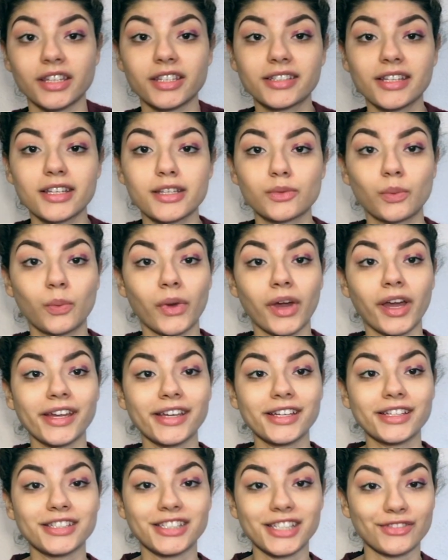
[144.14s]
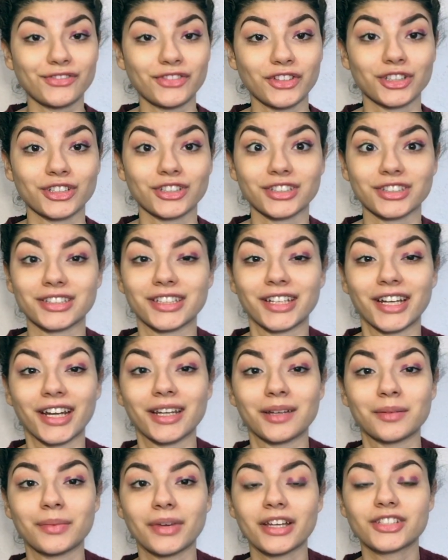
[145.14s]
this is way difficult than I
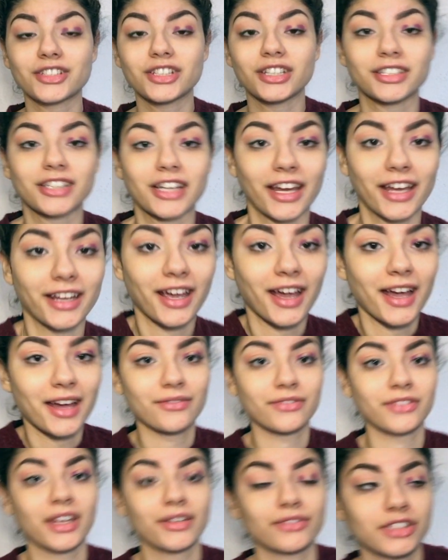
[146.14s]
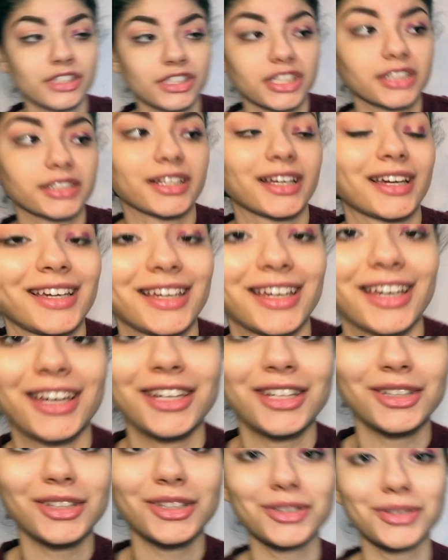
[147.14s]
imagined. I have never done a
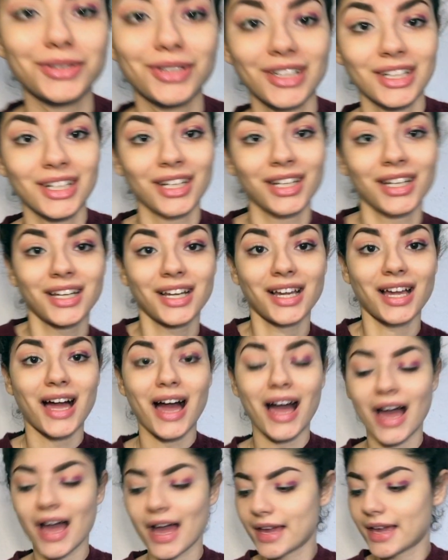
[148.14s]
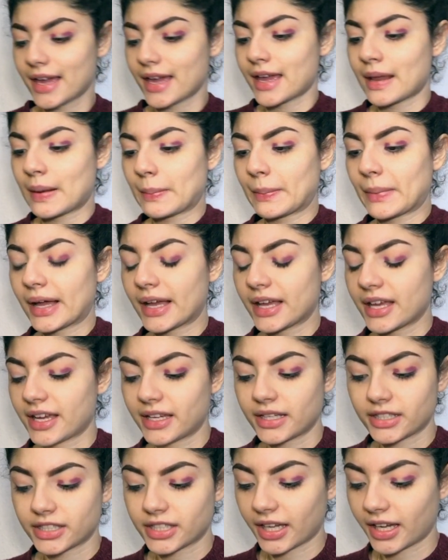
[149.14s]
halo eye in my
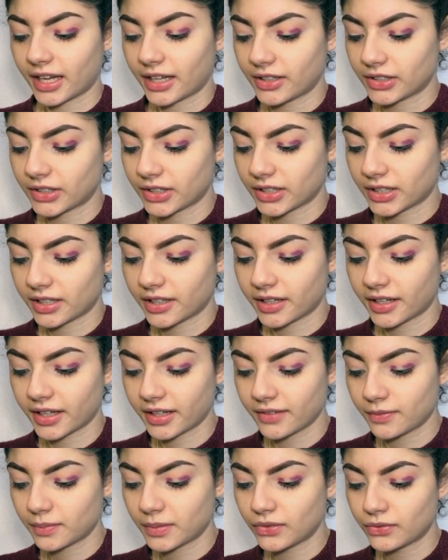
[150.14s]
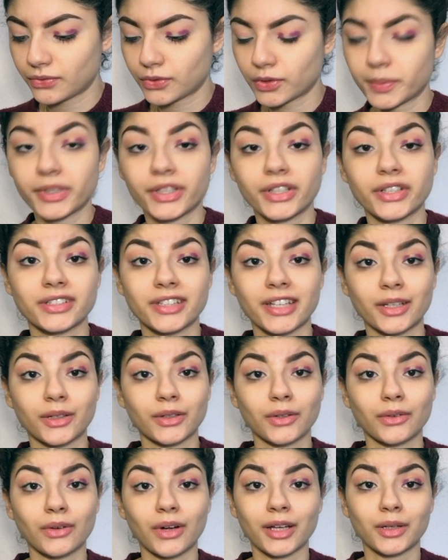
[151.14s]
entire life before because I
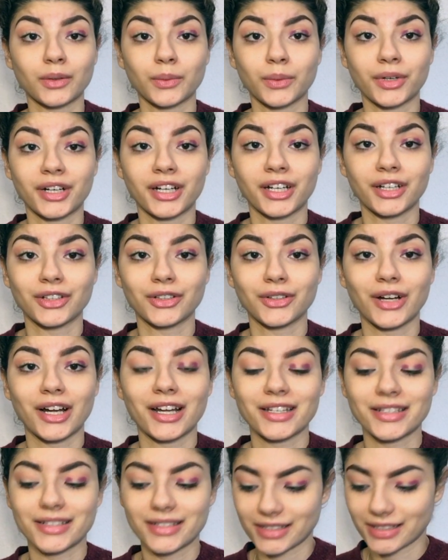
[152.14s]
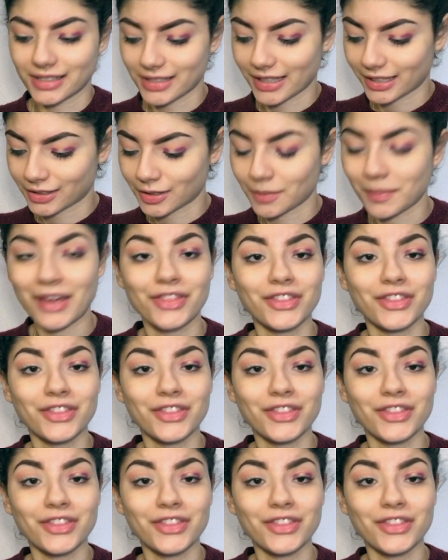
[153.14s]
don't know, I don't wear halo eyes. It's like my